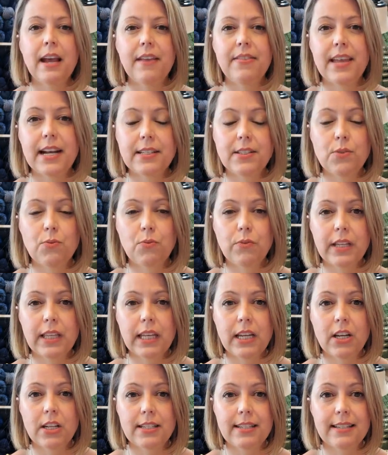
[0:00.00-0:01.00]
That's
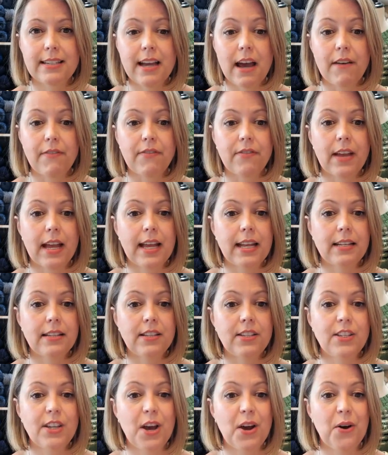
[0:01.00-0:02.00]
really good stuff. And
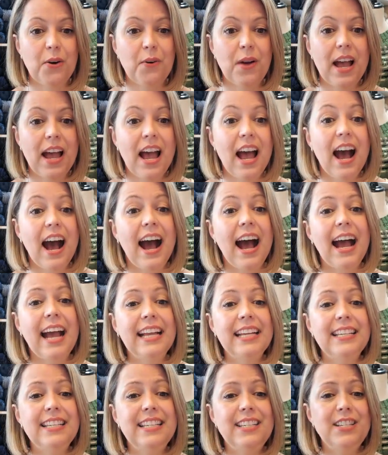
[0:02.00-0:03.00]
so
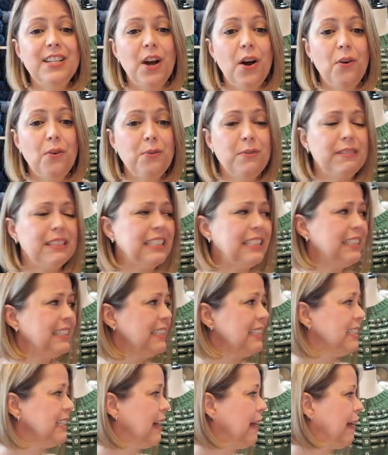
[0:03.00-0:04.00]
I
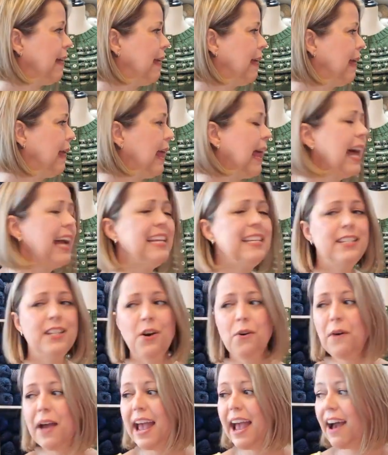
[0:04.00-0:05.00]

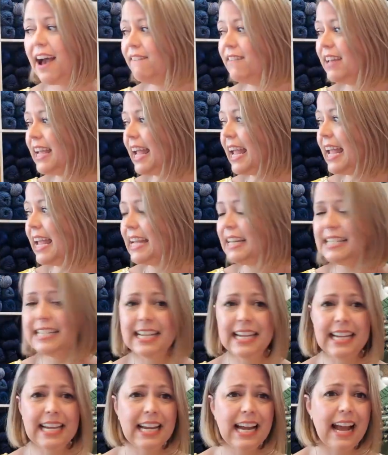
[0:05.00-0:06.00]
don't have it
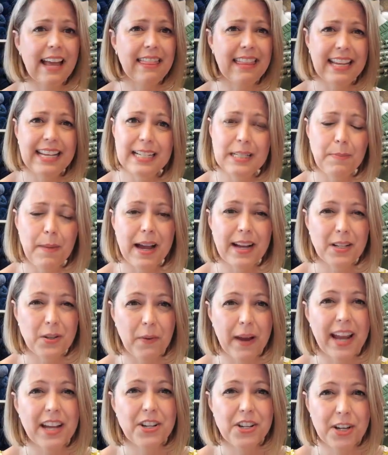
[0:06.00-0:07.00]
handy. I think it's packed
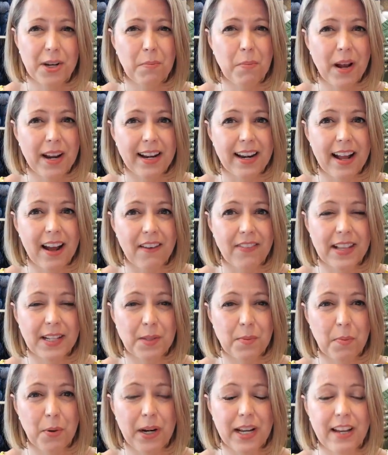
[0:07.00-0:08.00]
away. I should have brought it out. That's
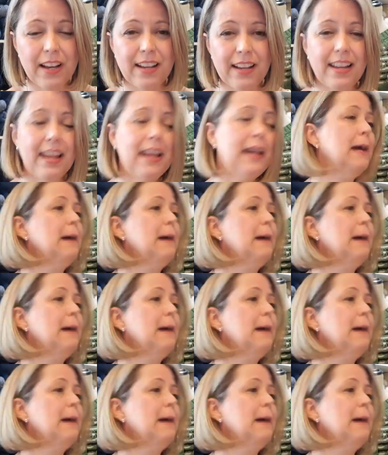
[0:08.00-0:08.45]
pretty good.